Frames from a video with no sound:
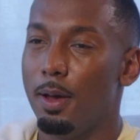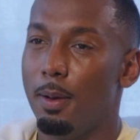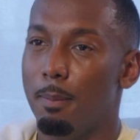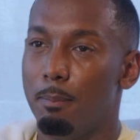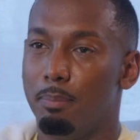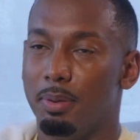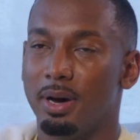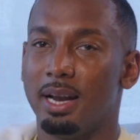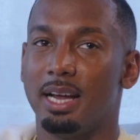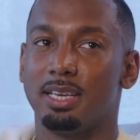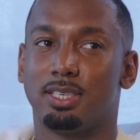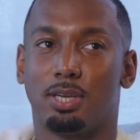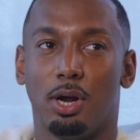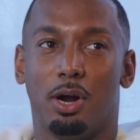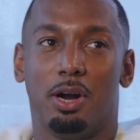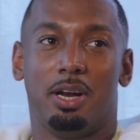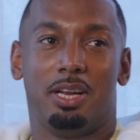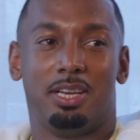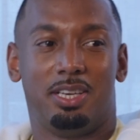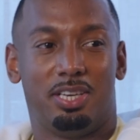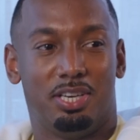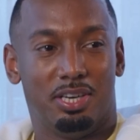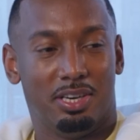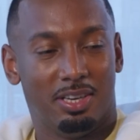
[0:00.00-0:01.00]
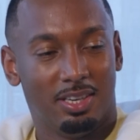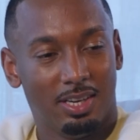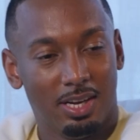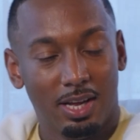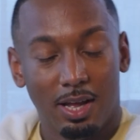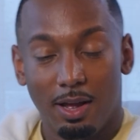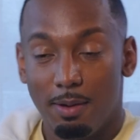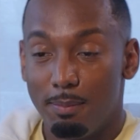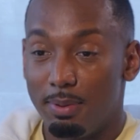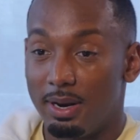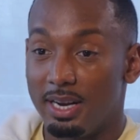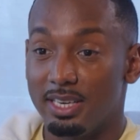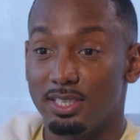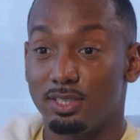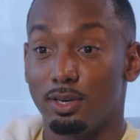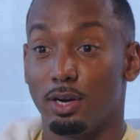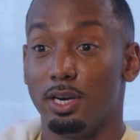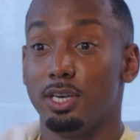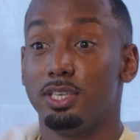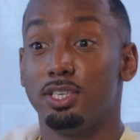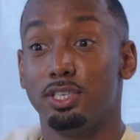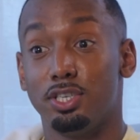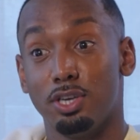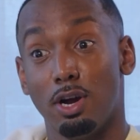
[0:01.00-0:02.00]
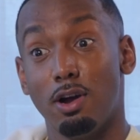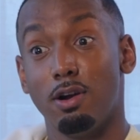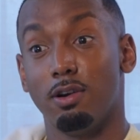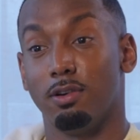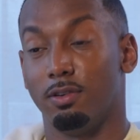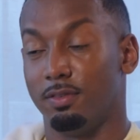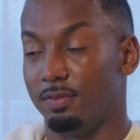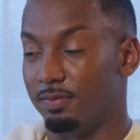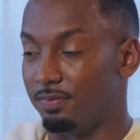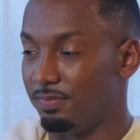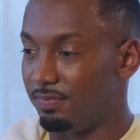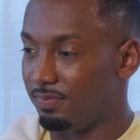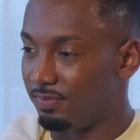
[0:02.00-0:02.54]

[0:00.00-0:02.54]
But I started to journal.